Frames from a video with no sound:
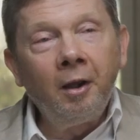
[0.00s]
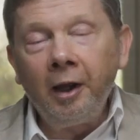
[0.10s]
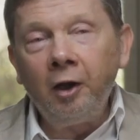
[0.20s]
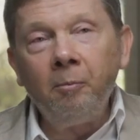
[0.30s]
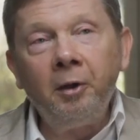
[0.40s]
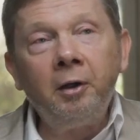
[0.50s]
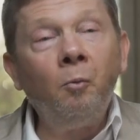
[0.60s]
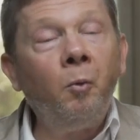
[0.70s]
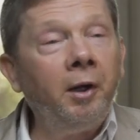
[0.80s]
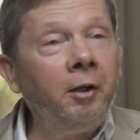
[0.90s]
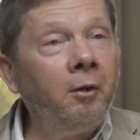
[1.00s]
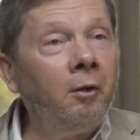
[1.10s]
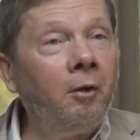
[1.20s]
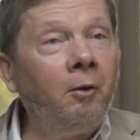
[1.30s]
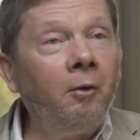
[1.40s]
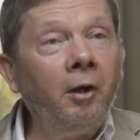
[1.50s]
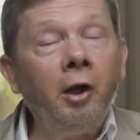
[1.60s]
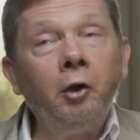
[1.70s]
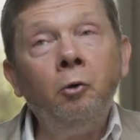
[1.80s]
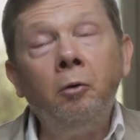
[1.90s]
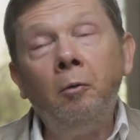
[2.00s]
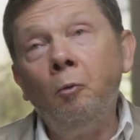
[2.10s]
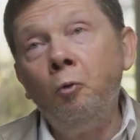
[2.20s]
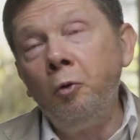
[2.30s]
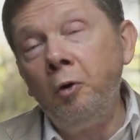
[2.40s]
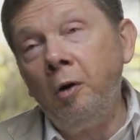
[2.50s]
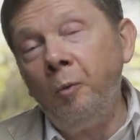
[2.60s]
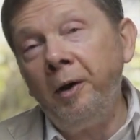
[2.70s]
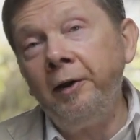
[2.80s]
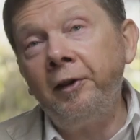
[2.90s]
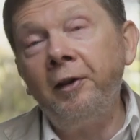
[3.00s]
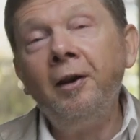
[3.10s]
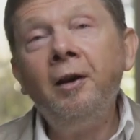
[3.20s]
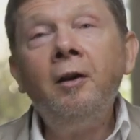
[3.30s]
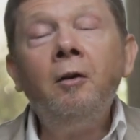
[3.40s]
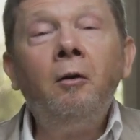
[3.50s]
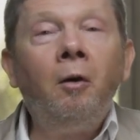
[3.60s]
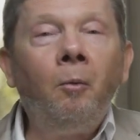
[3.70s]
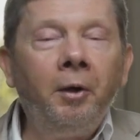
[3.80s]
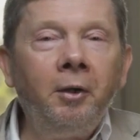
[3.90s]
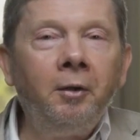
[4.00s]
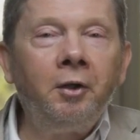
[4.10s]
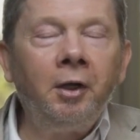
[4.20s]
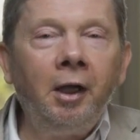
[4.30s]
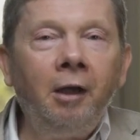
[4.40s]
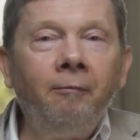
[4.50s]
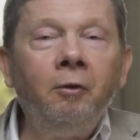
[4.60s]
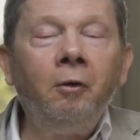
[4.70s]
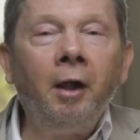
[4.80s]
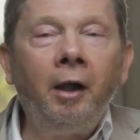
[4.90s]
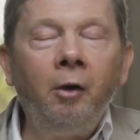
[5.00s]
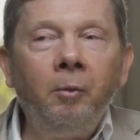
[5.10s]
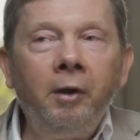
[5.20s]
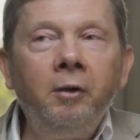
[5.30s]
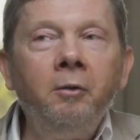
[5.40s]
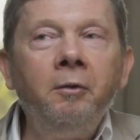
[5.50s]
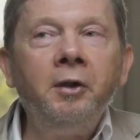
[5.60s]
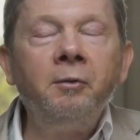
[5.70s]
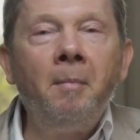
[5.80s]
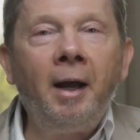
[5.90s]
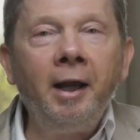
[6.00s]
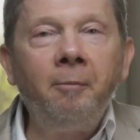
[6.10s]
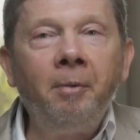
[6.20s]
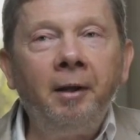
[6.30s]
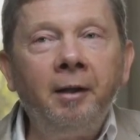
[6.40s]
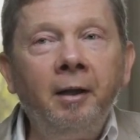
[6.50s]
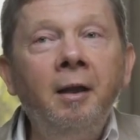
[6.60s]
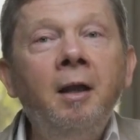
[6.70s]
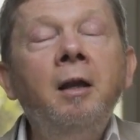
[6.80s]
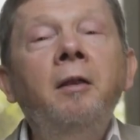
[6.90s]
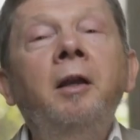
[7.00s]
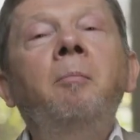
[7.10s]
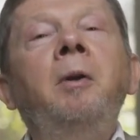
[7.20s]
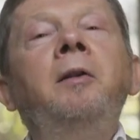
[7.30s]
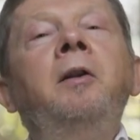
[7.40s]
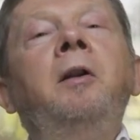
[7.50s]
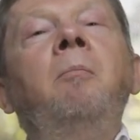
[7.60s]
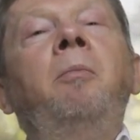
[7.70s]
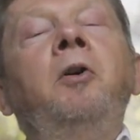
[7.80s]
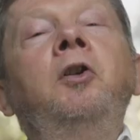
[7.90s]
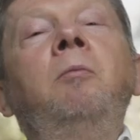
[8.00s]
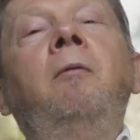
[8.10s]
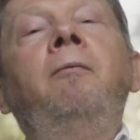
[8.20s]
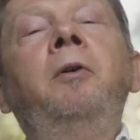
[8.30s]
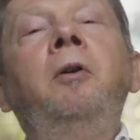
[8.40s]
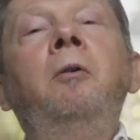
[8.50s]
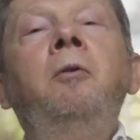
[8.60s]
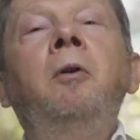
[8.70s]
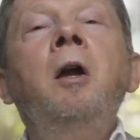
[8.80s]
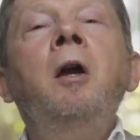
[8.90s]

And no matter where you go and who, who you're with or what you achieve, you carry with you this mind pattern that makes it impossible for you